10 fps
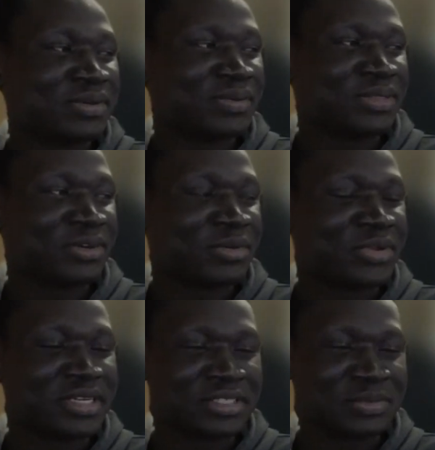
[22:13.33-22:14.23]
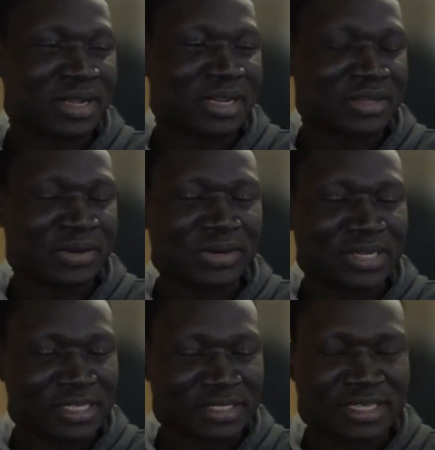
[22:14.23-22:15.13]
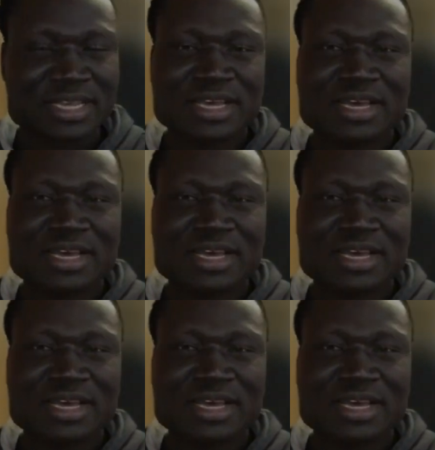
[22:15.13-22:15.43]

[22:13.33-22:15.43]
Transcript: your community as well and your audience.